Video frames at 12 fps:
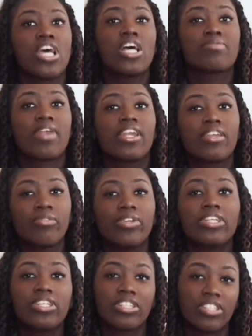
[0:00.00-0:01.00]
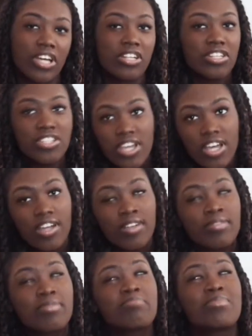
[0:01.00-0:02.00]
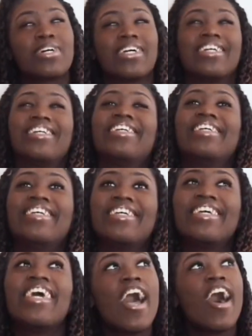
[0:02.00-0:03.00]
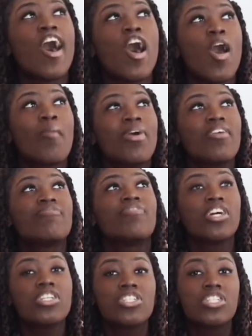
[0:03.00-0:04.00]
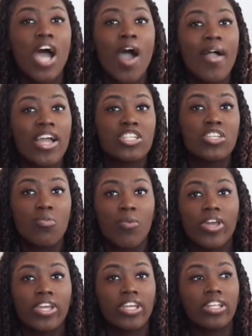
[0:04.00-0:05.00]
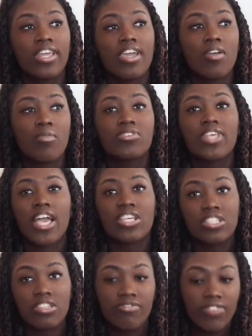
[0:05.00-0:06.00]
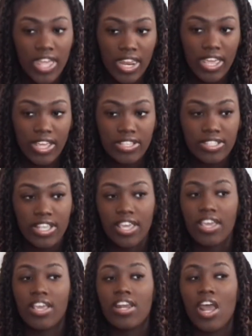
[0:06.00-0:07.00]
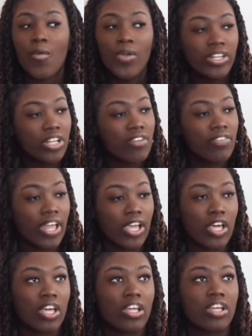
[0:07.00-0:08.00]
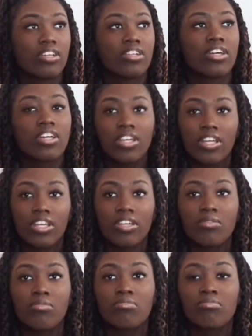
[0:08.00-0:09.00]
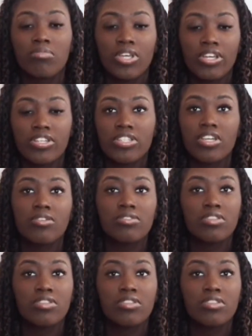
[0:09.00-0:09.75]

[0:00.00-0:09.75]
jobs, but I didn't really start the job. But my first job actually working there was actually FedEx, and I worked there for like a good week or so,